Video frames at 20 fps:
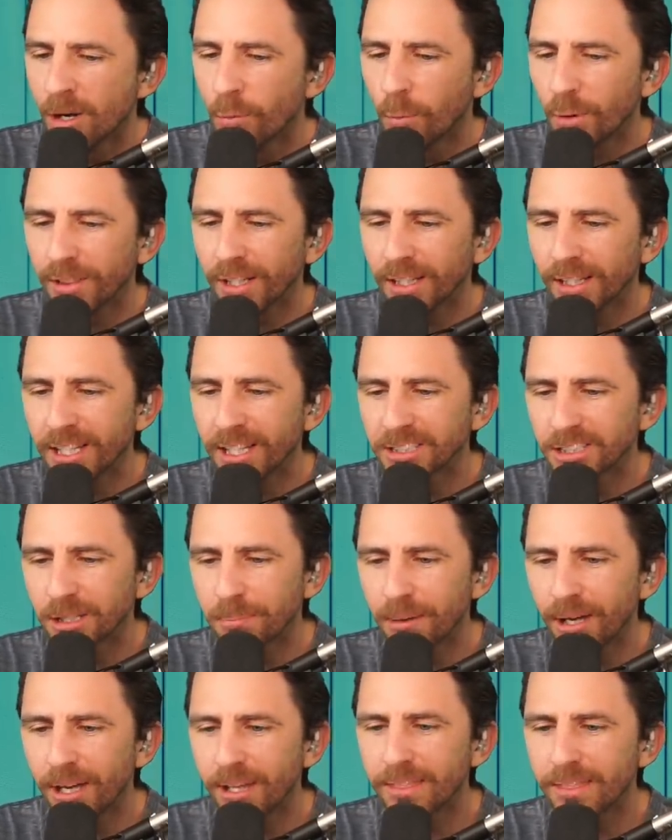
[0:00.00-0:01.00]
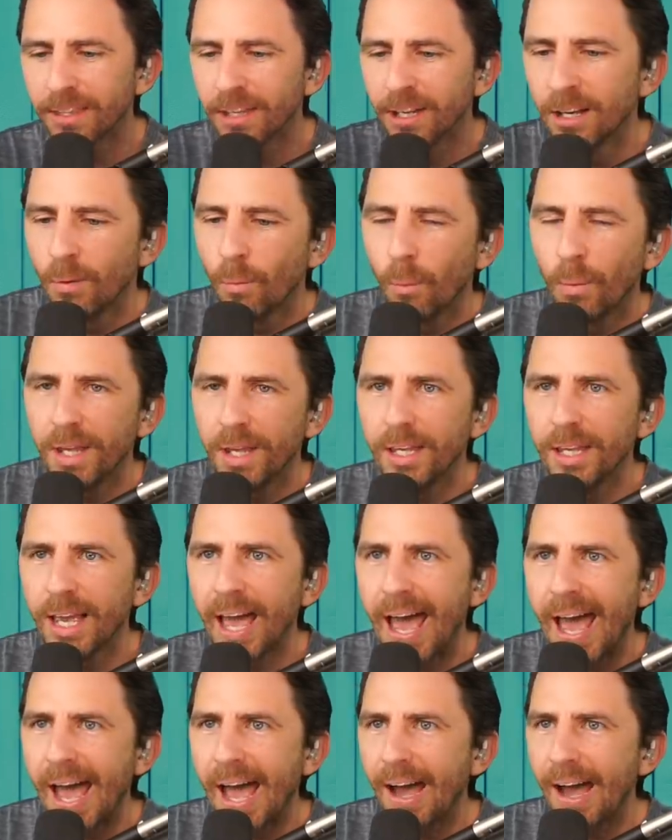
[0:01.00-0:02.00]
With Elizabeth, we
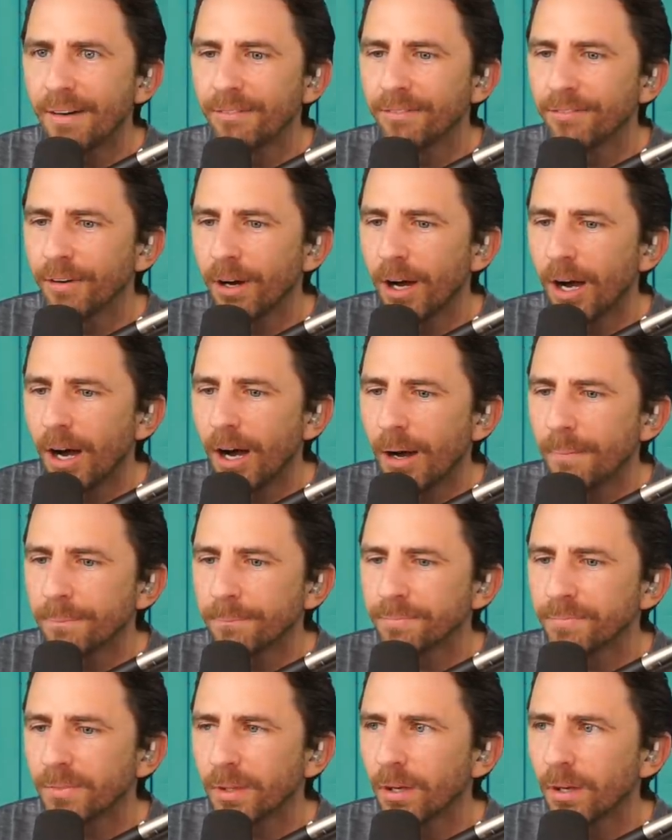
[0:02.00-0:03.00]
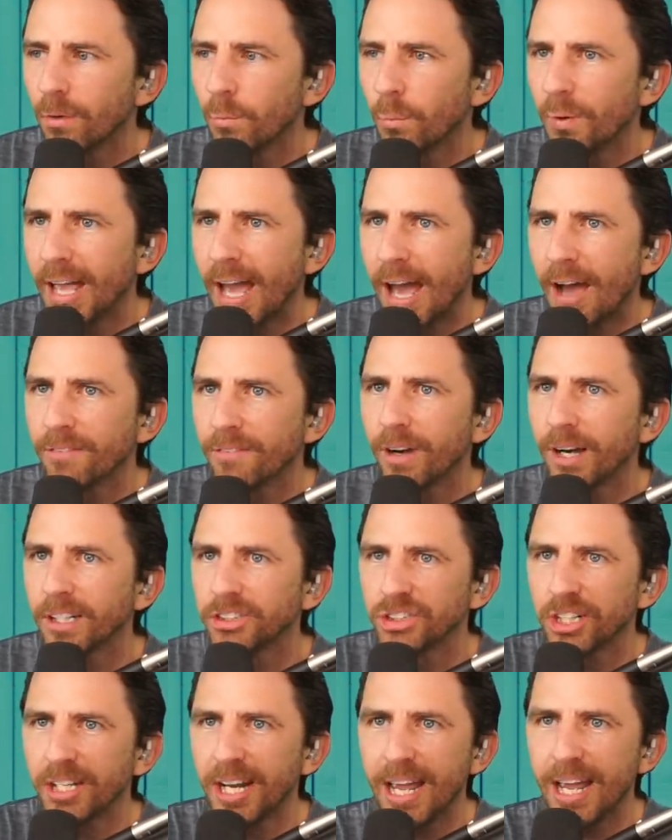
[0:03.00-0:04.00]
have
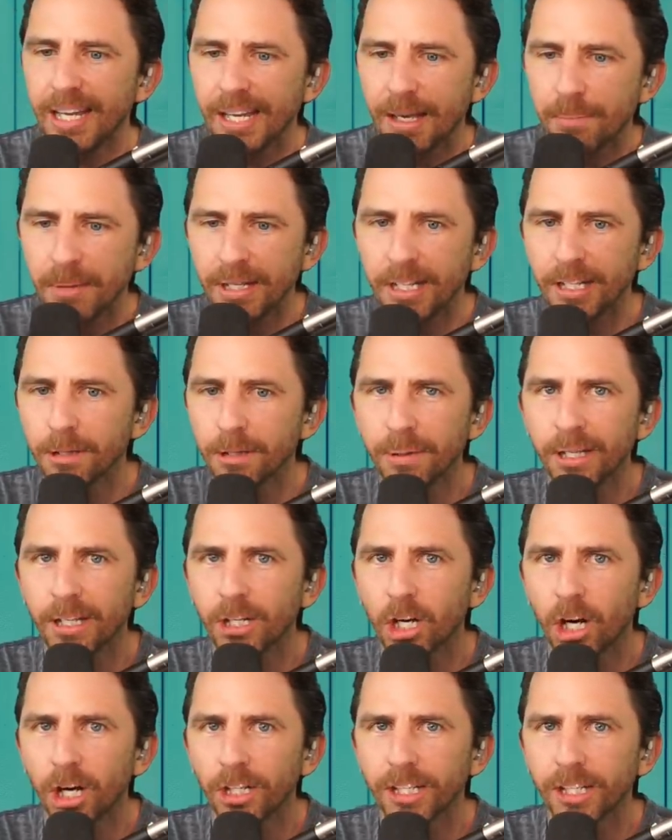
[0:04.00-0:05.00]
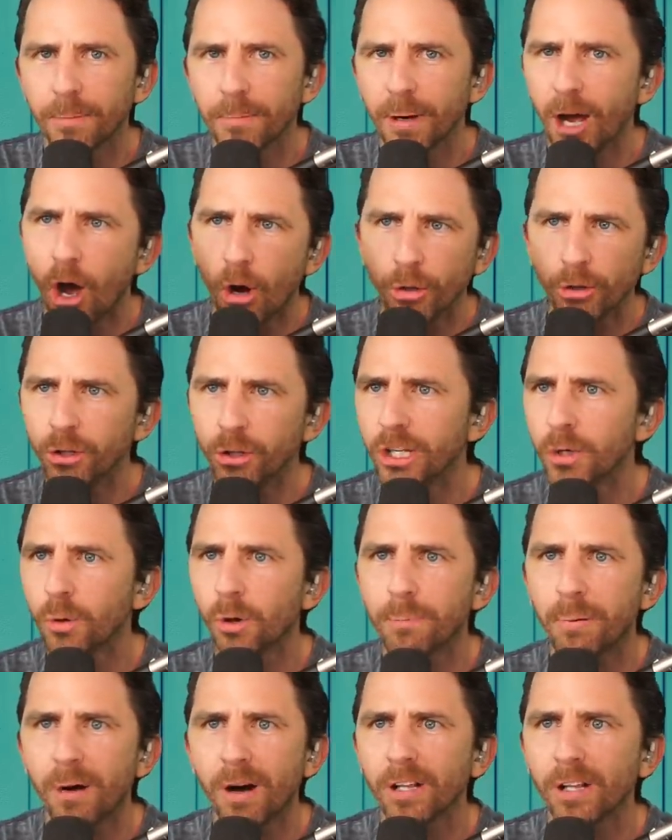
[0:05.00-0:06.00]
Shanae immediately being called up. Oh, you need to
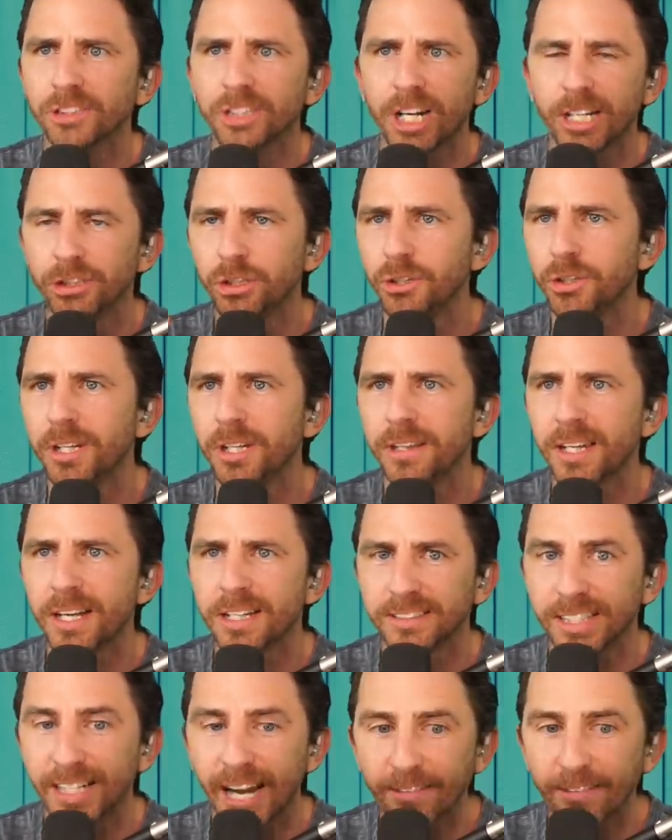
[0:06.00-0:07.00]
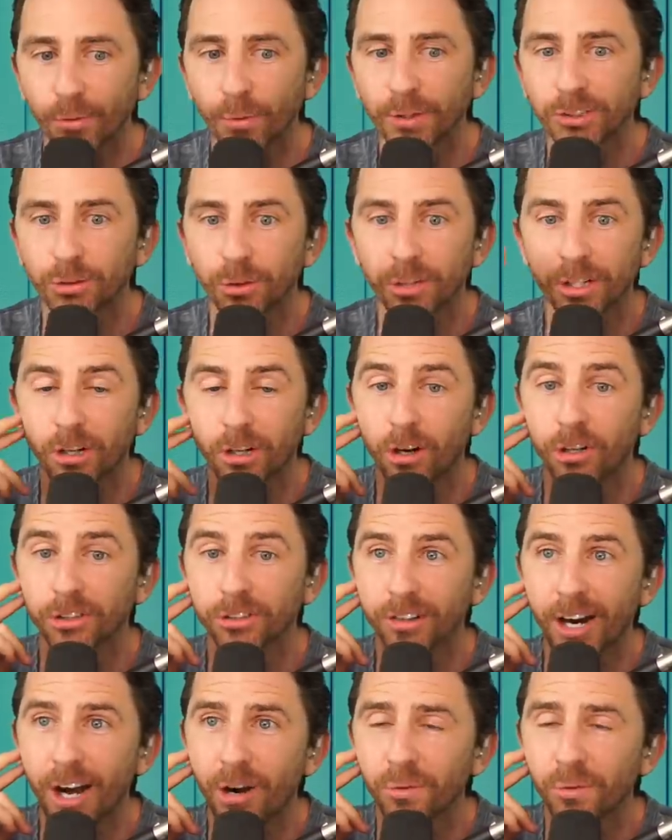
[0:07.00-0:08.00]
apologize. You need this. And everyone sort of called
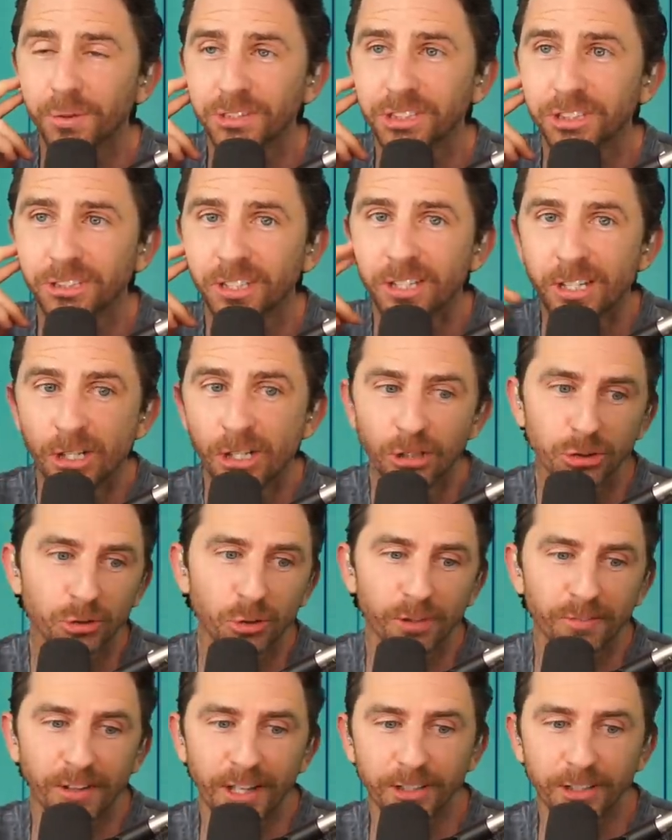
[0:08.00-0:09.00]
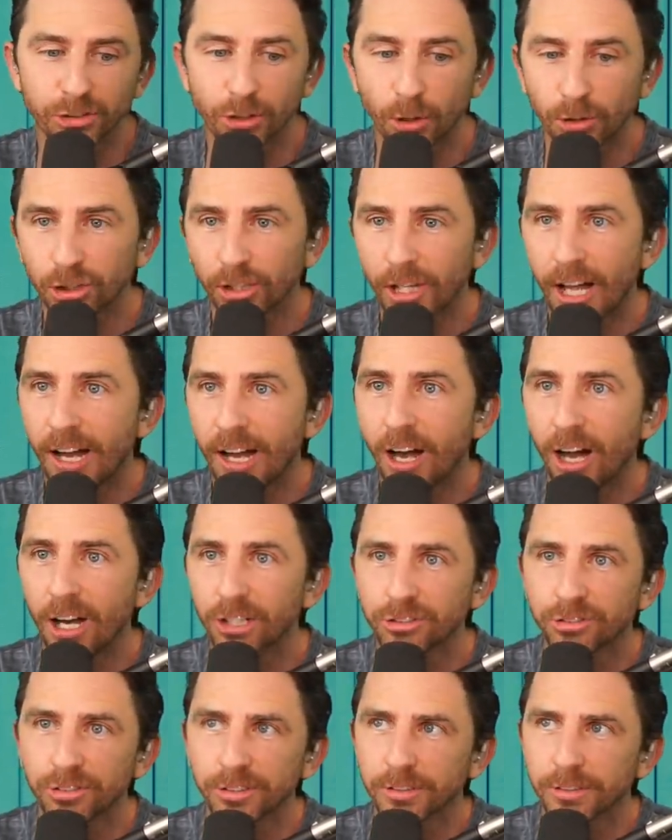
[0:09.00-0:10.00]
her out, which is sort of like social
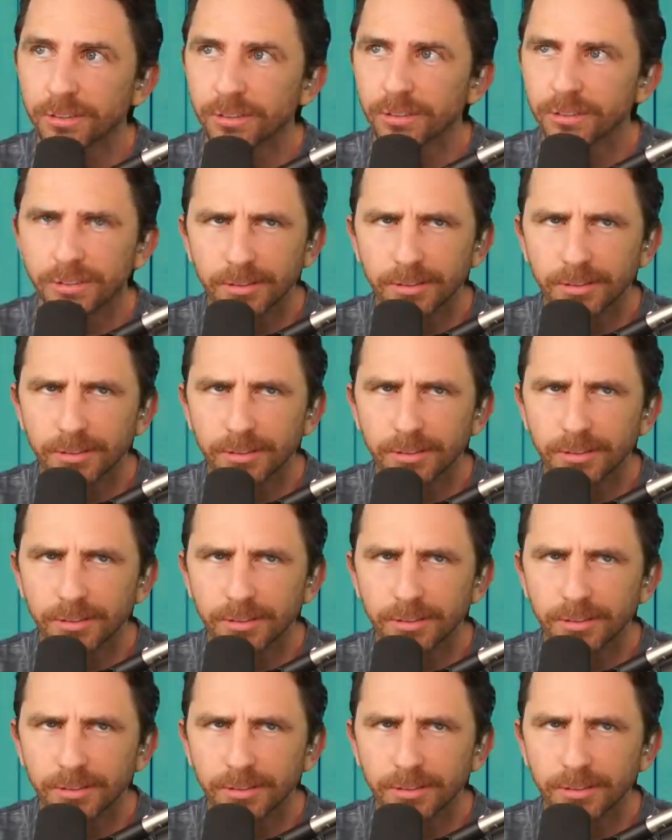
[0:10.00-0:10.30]
ostracization.